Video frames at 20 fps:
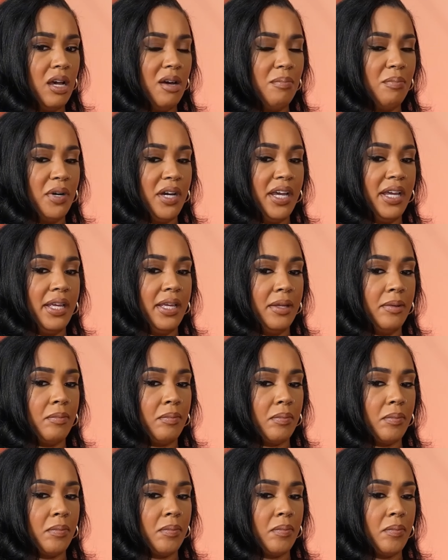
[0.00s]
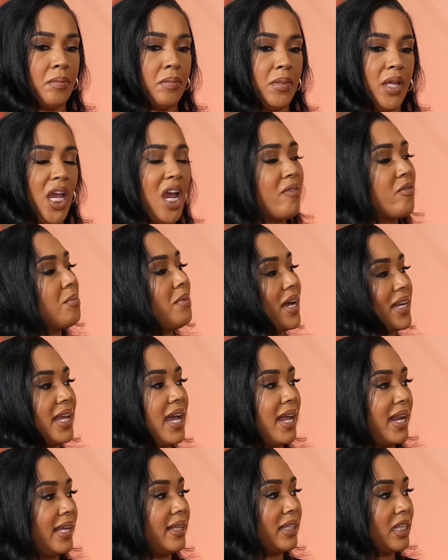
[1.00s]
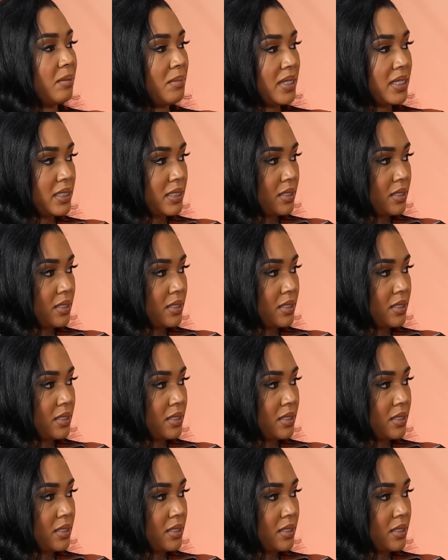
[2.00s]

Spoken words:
But everybody had a limits.